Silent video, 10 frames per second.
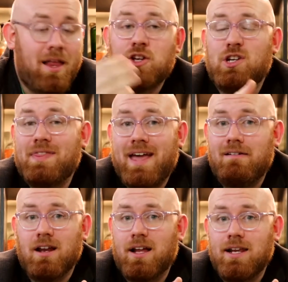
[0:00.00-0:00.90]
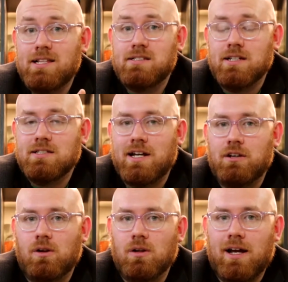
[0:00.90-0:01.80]
Aerolite Lindsay, a
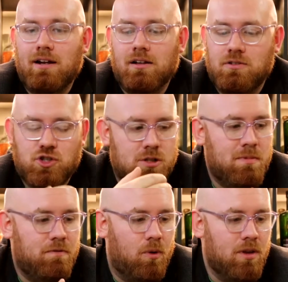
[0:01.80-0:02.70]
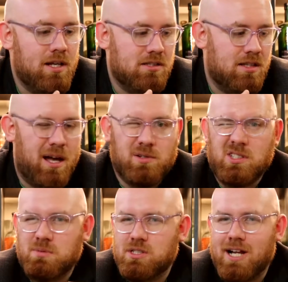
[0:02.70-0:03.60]
10-year-old Islay, just before this, and that was
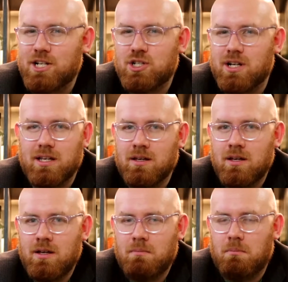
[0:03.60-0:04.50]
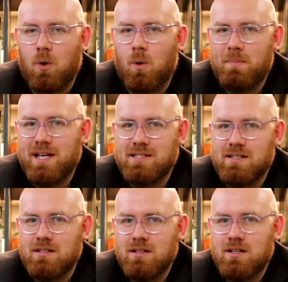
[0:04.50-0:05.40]
substantially more
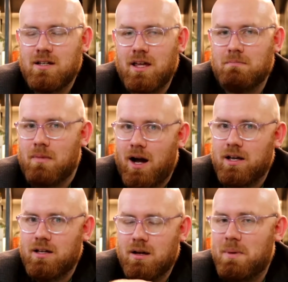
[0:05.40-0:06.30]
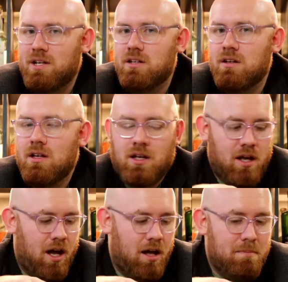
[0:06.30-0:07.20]
peated, in my opinion.
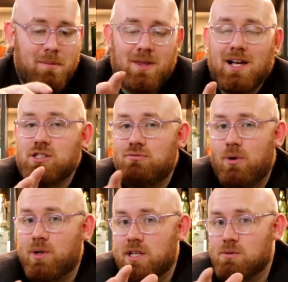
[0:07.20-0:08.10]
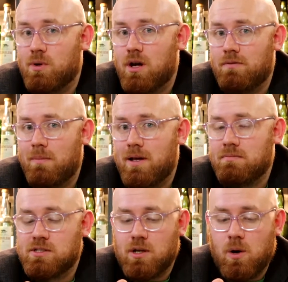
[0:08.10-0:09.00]
Maybe that's throwing this one off a
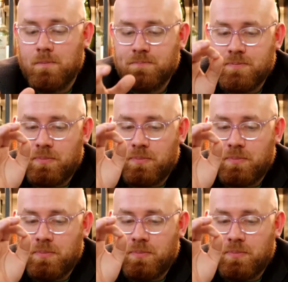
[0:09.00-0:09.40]
bit. So,